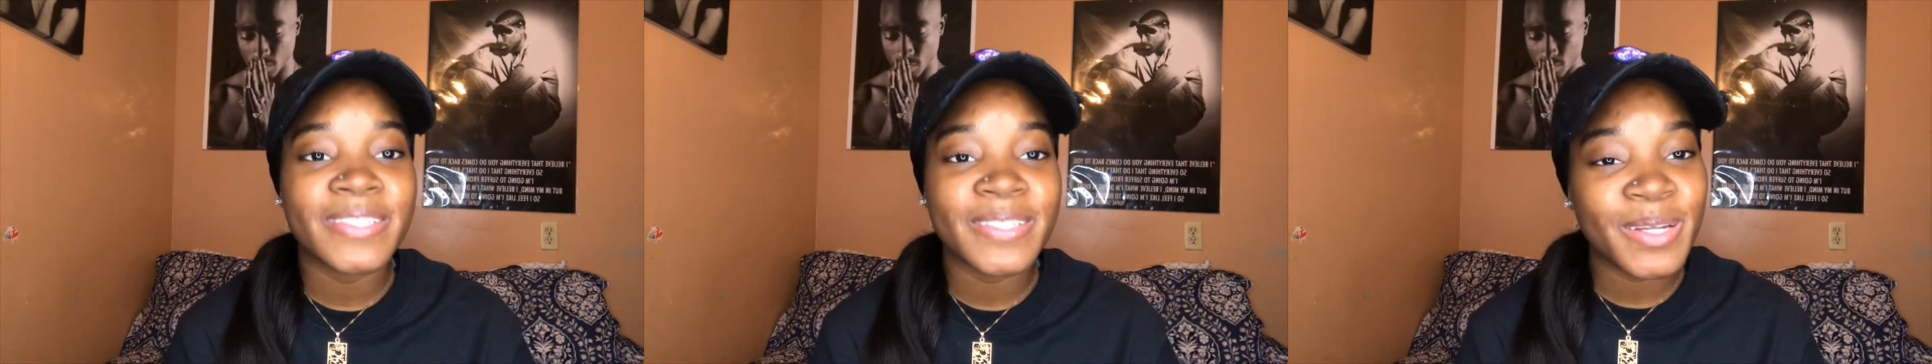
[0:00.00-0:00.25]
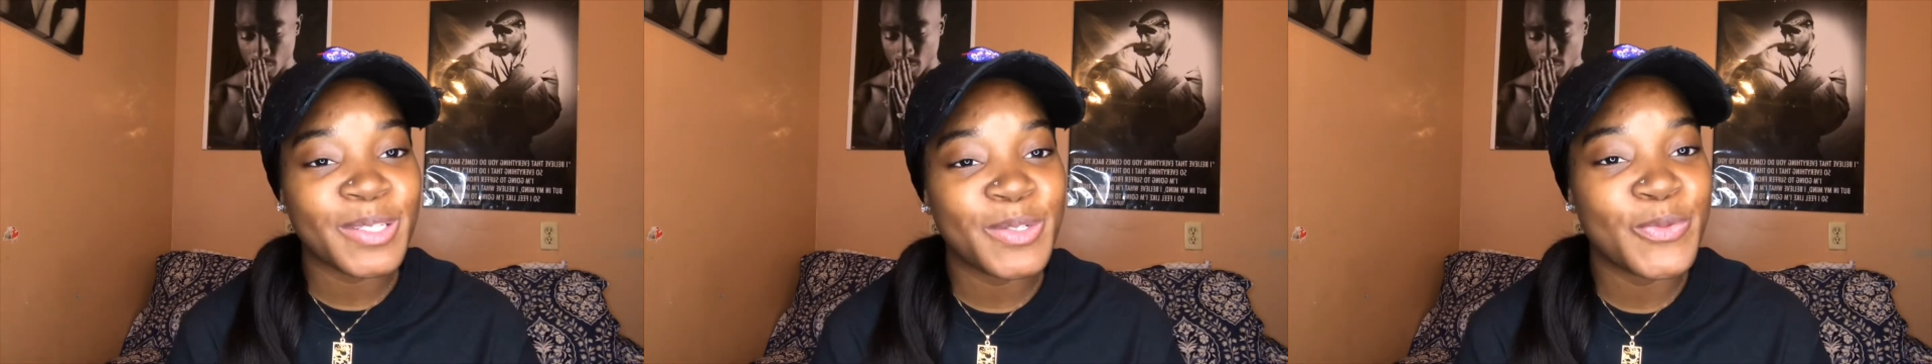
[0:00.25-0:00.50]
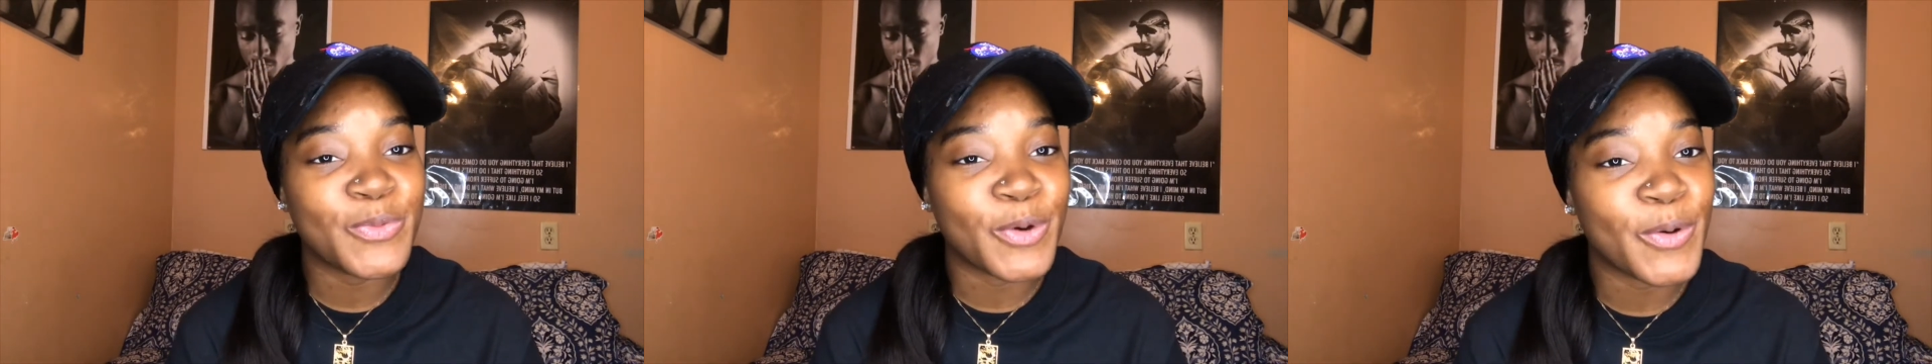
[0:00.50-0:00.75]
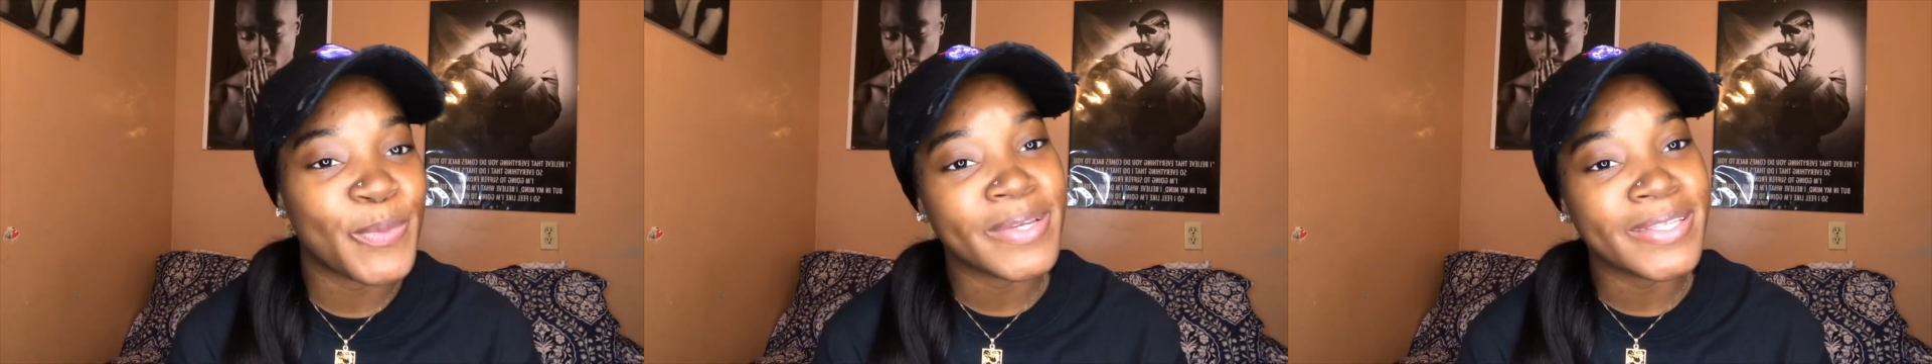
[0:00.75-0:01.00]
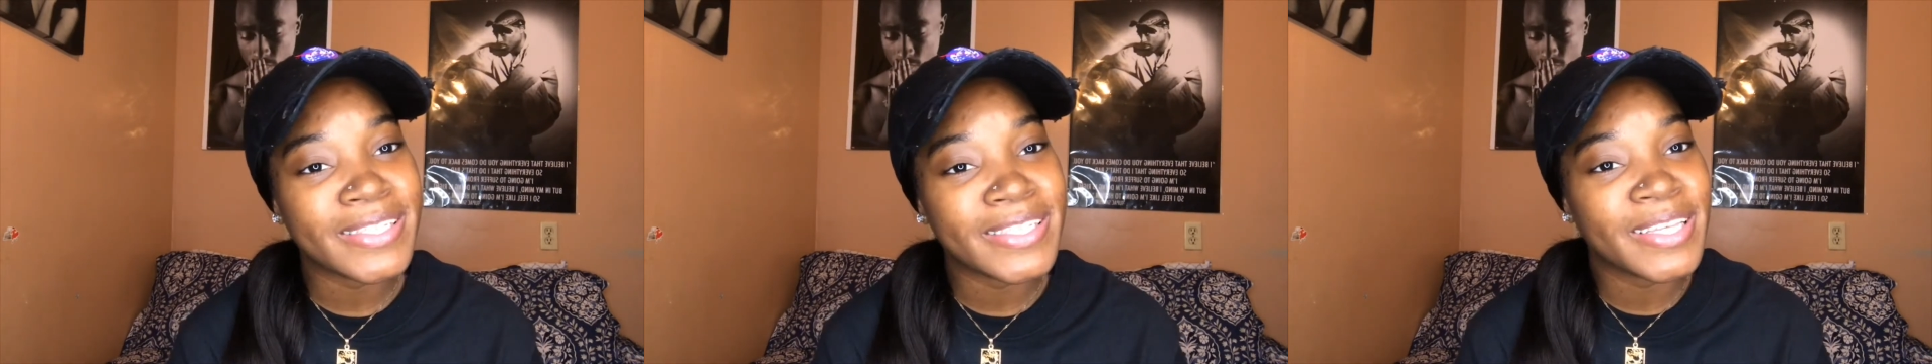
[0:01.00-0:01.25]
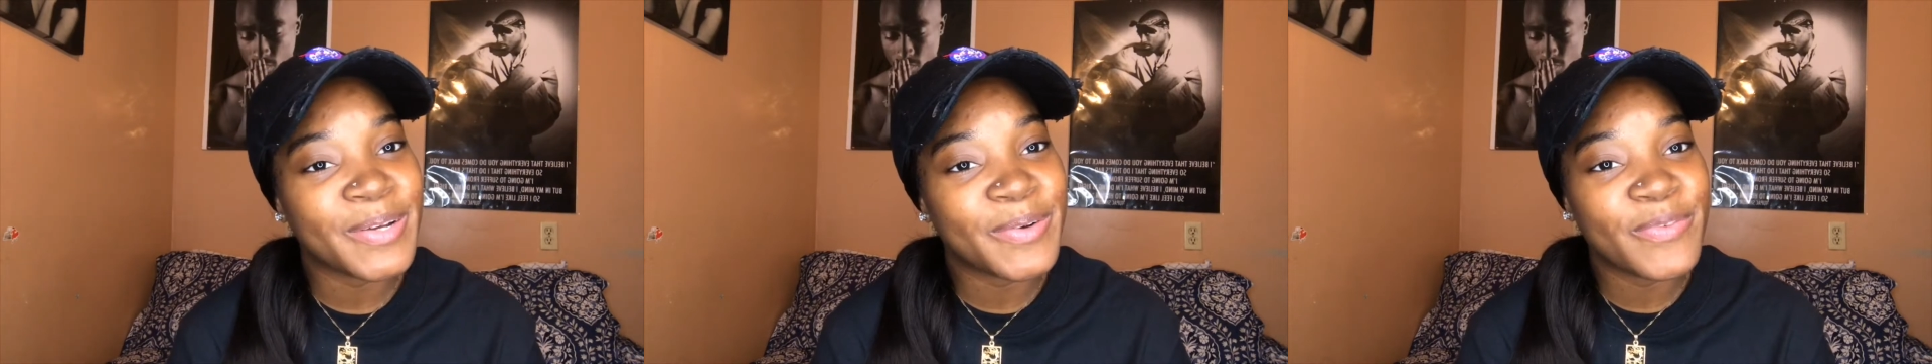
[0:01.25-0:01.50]
so that you won't miss a
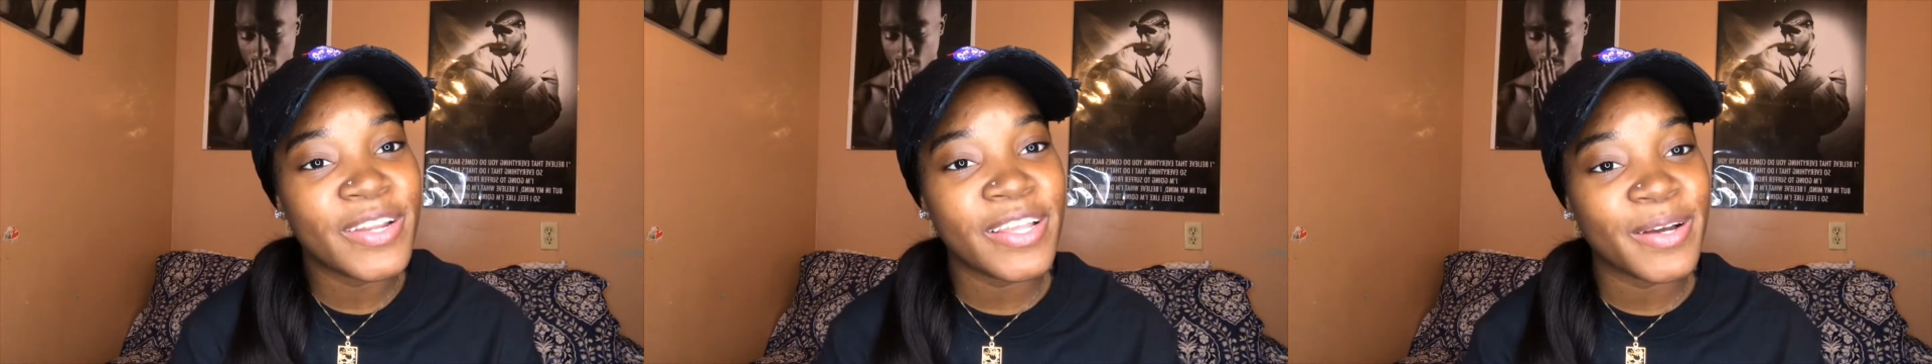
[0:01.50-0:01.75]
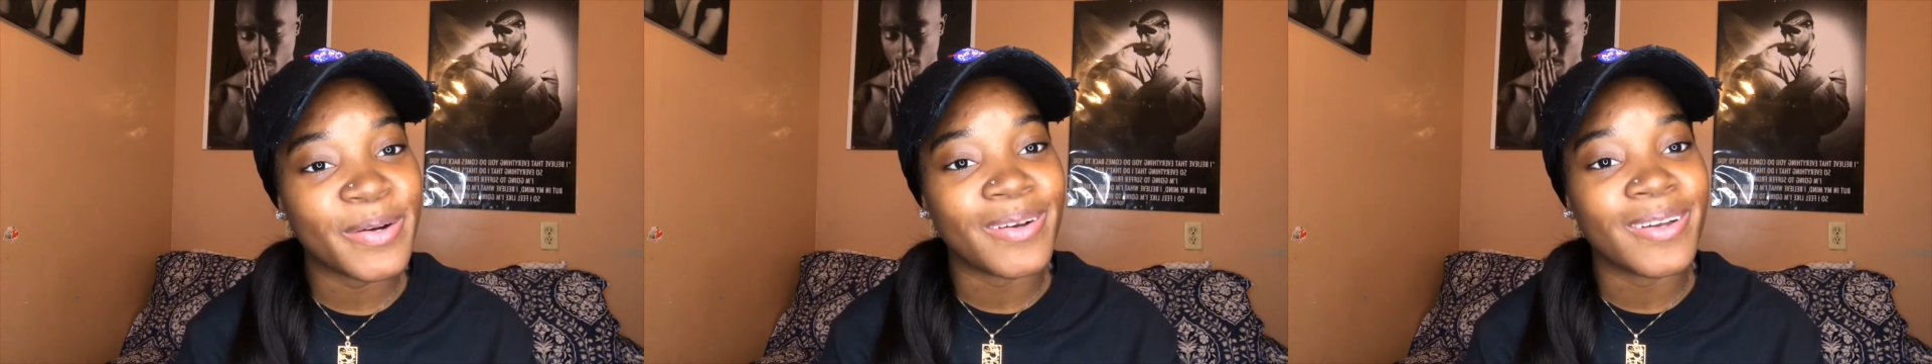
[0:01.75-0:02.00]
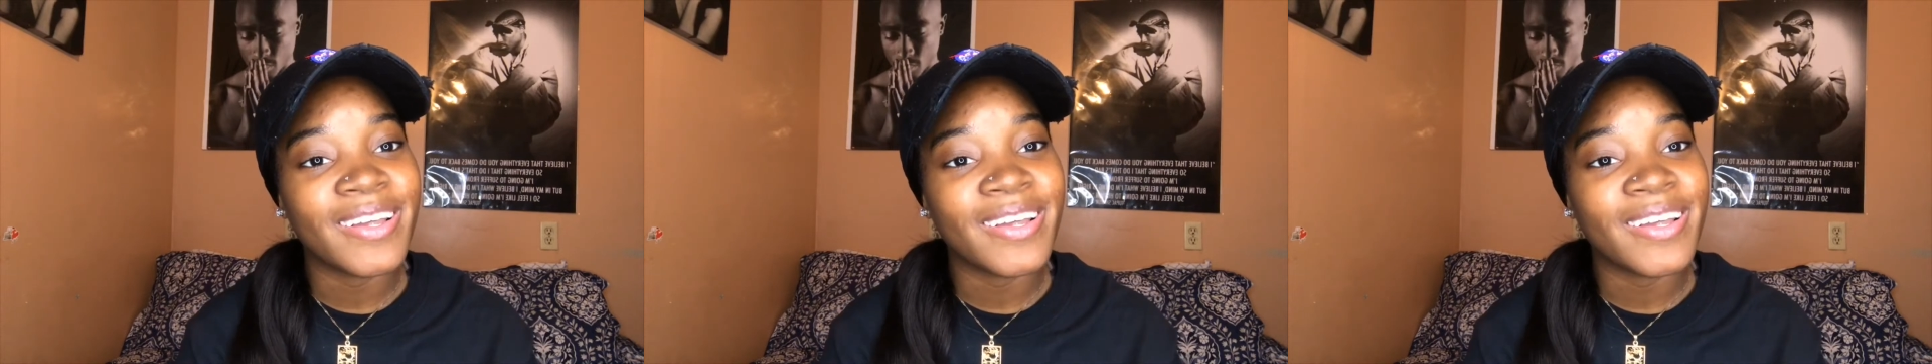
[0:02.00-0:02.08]
single video.